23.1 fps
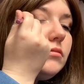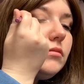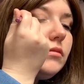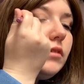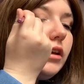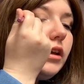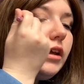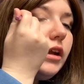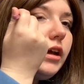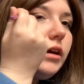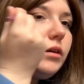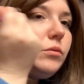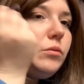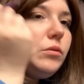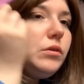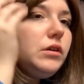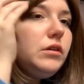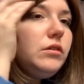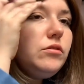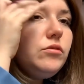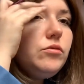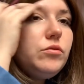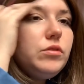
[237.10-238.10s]
And I
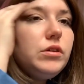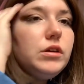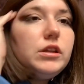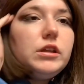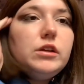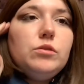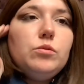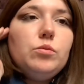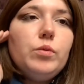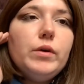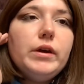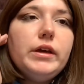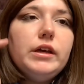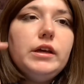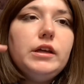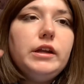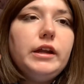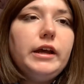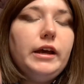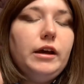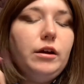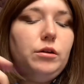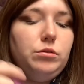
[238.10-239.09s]
wouldn't really wing it
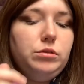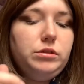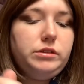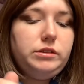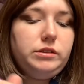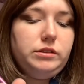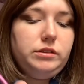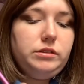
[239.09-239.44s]
out.